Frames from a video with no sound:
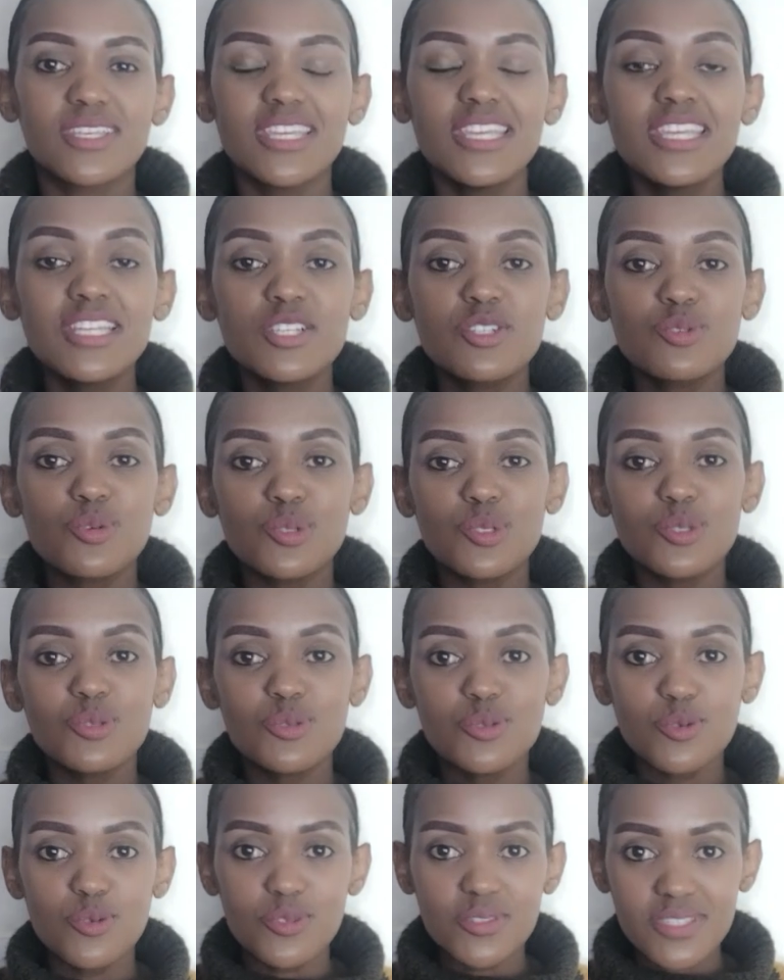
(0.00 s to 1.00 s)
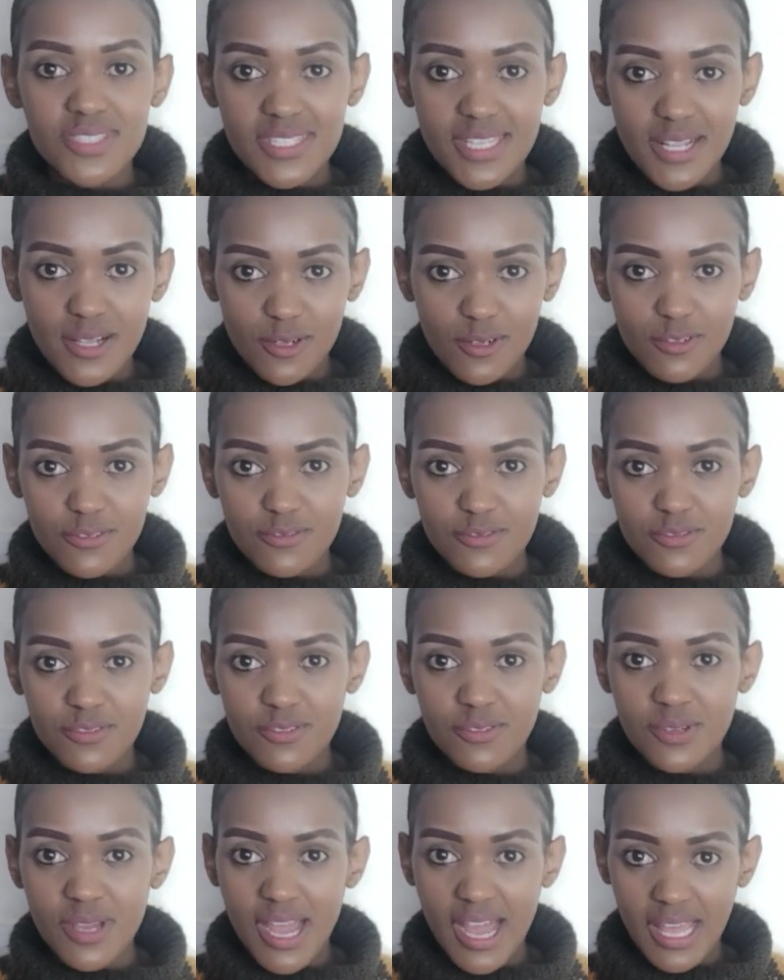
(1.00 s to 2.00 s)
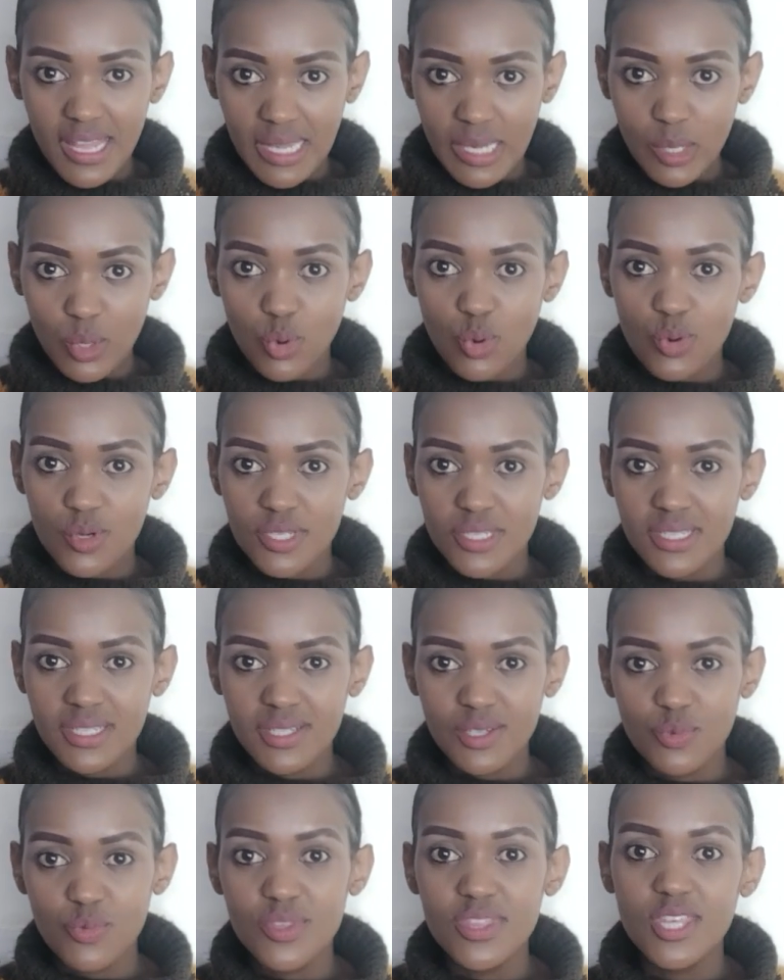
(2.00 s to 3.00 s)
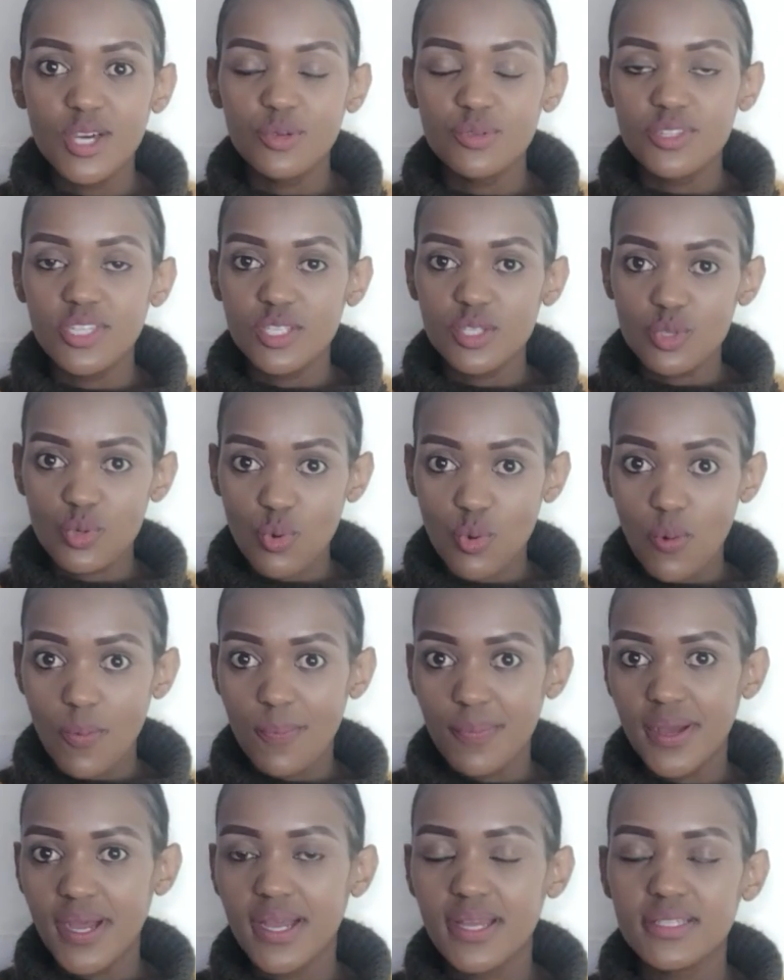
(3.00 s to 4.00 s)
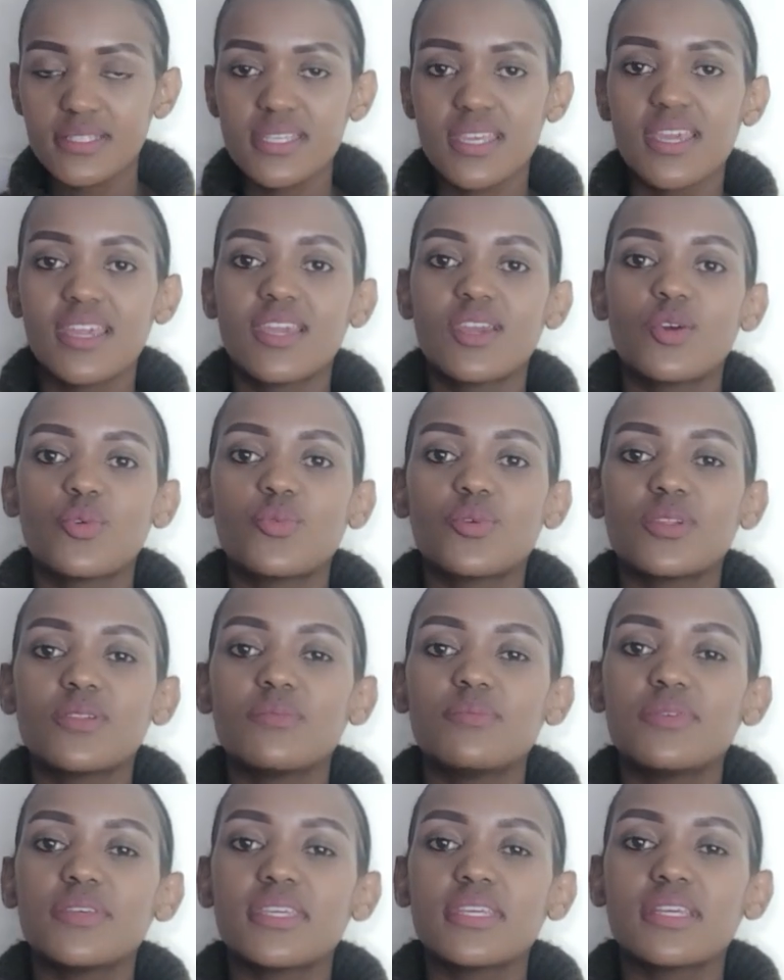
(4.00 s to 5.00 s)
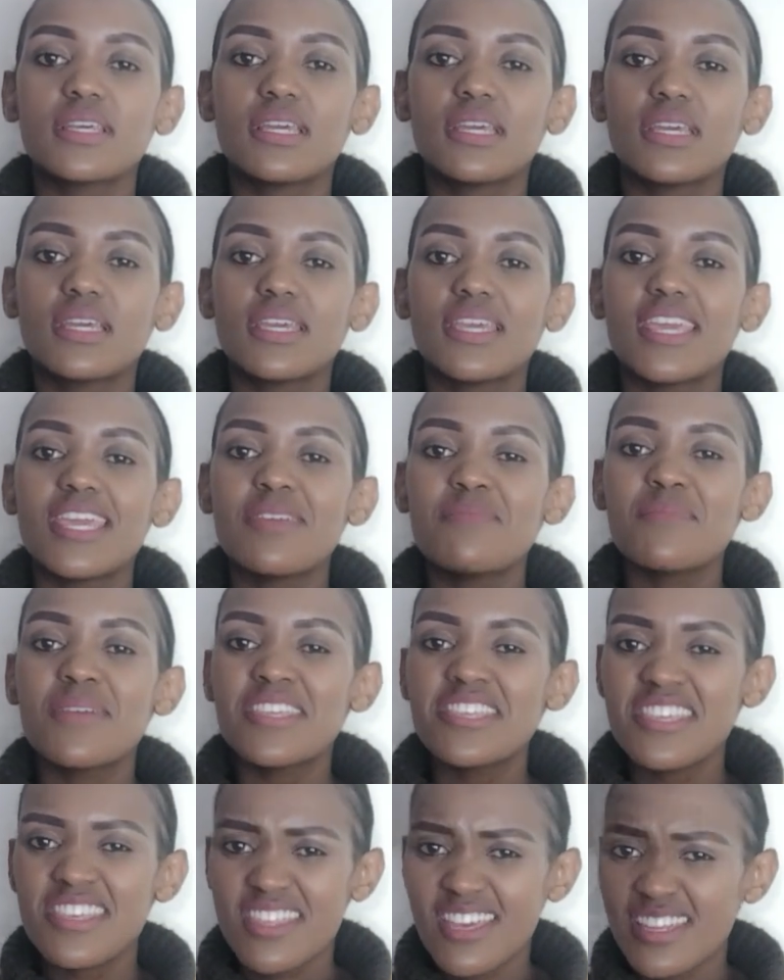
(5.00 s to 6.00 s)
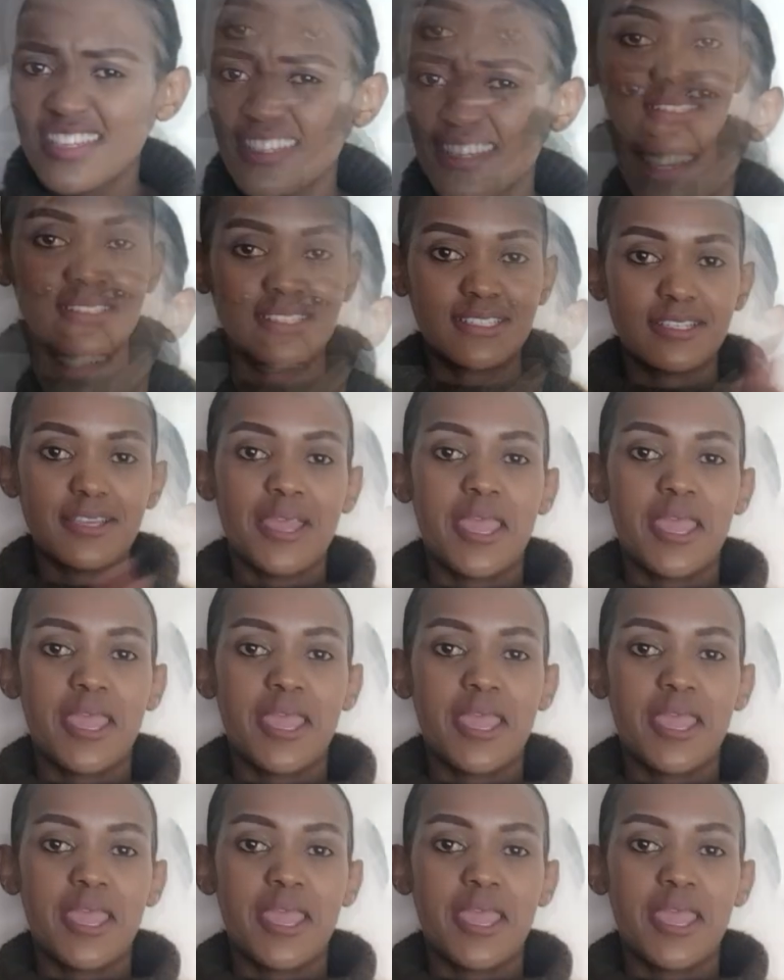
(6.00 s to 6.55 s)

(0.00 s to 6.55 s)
introduce yourself alone without the to part will be emenyithania.